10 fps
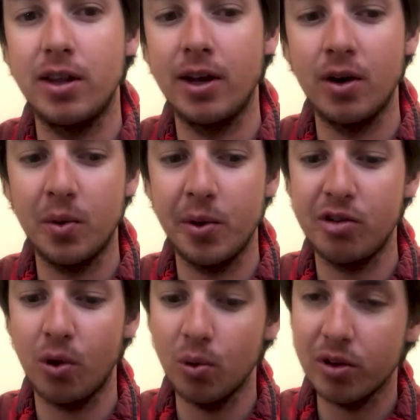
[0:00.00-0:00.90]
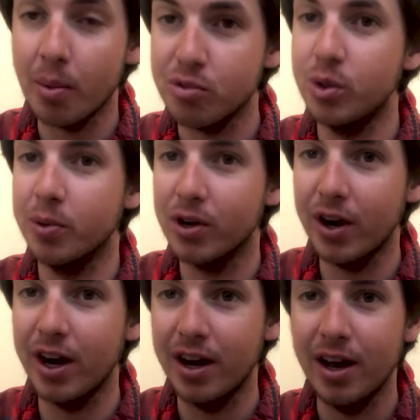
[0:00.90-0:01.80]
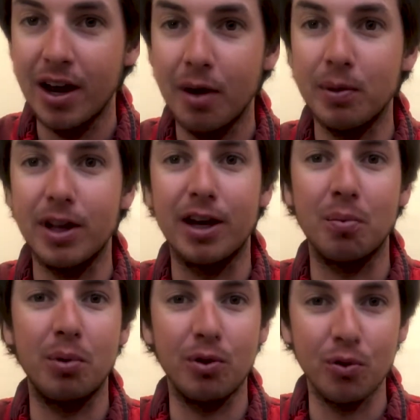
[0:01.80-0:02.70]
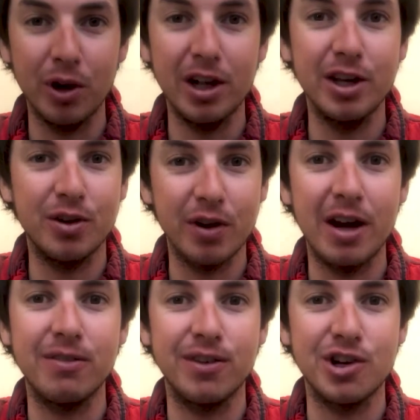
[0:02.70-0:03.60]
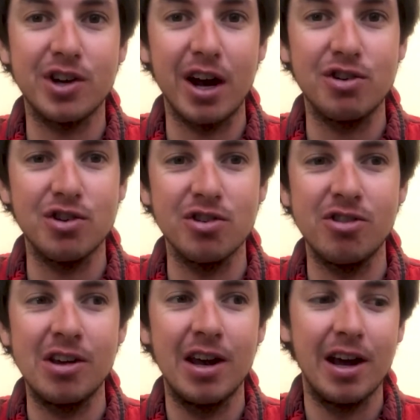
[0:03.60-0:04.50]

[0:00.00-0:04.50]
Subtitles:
They don't always hold up super great, but they can be really great fish catchers,